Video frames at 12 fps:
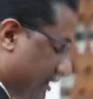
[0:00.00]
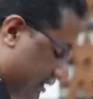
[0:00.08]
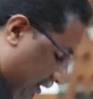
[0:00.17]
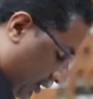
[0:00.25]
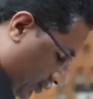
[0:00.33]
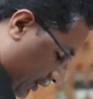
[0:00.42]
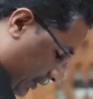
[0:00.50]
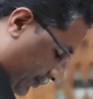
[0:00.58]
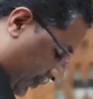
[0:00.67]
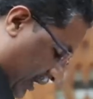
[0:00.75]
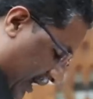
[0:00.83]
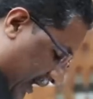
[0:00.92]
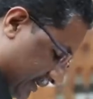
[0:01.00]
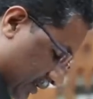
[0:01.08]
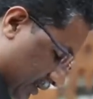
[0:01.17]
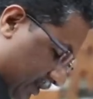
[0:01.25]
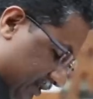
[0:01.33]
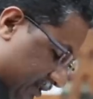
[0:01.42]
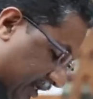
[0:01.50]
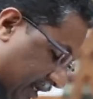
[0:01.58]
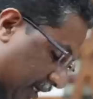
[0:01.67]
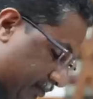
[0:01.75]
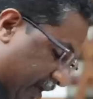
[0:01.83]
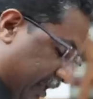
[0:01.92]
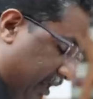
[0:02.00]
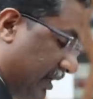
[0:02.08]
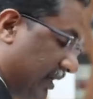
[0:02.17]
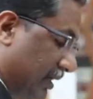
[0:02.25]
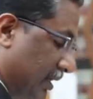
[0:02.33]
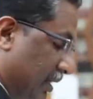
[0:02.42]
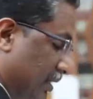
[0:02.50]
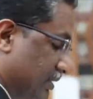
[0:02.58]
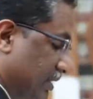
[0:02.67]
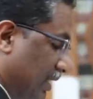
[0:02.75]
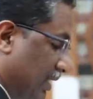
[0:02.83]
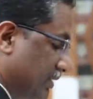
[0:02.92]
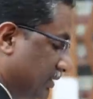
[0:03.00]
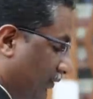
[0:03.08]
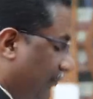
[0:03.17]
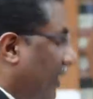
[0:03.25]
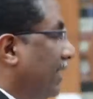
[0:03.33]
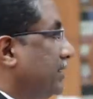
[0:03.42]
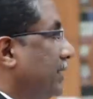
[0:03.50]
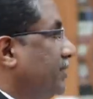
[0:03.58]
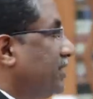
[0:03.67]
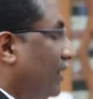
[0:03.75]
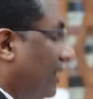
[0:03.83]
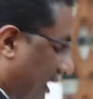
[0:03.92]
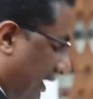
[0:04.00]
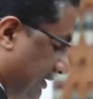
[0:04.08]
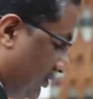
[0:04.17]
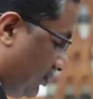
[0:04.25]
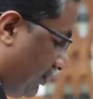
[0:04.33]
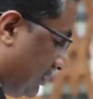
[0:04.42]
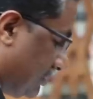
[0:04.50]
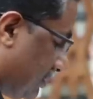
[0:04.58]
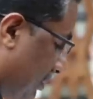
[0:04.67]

tenure, as it was studded by a series of exceptional achievements